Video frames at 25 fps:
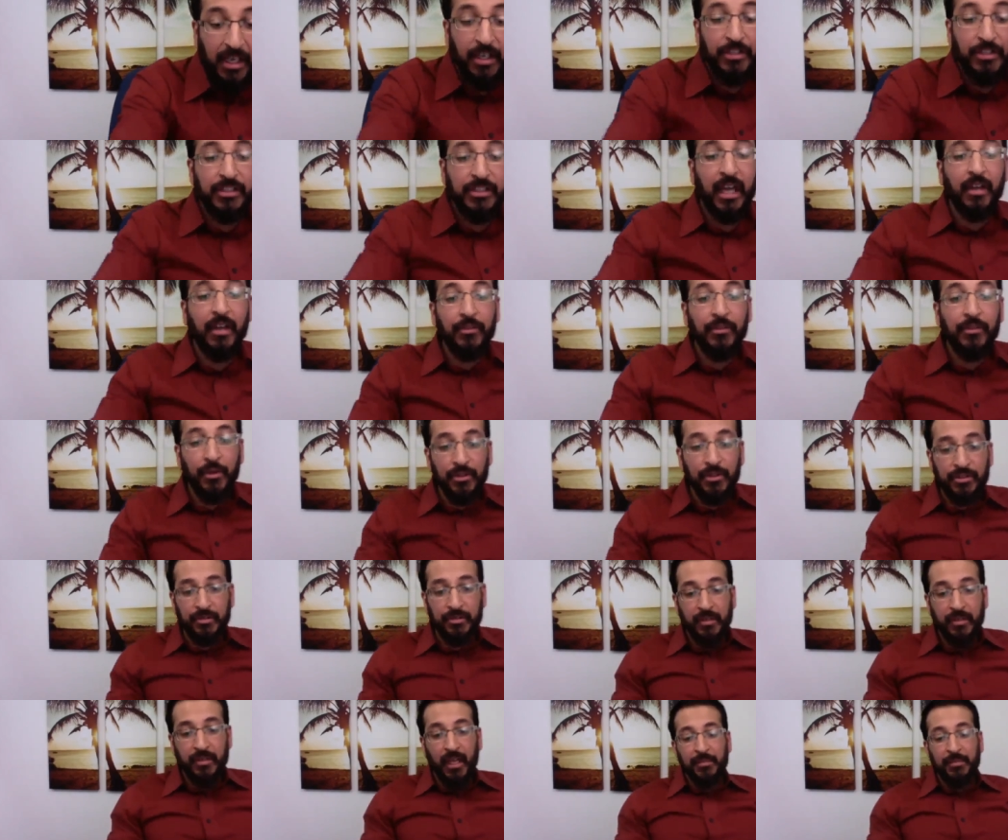Tell those
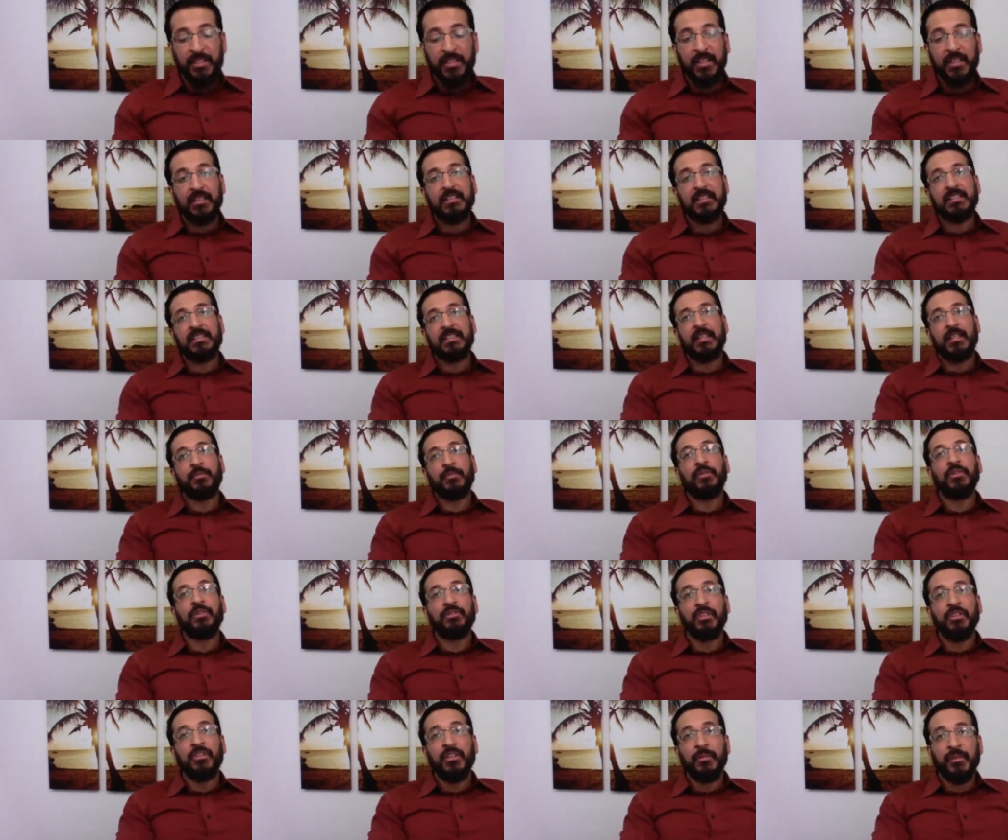around me, hey, listen, I'm
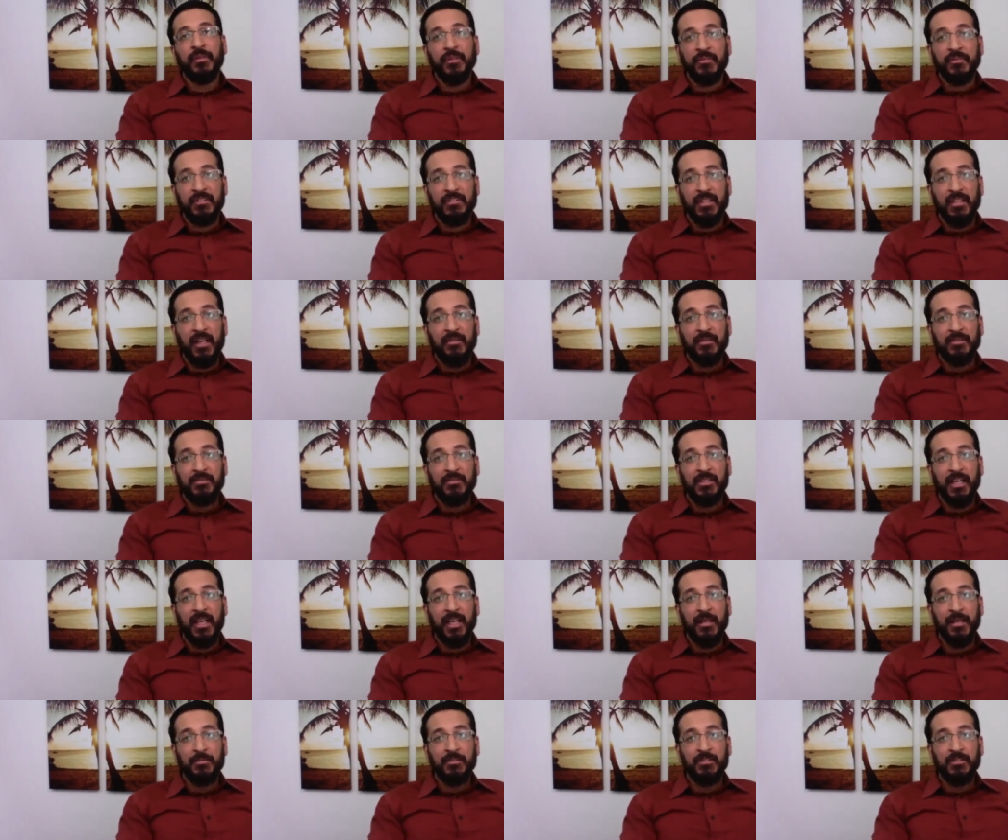going through a little bit of a tough time,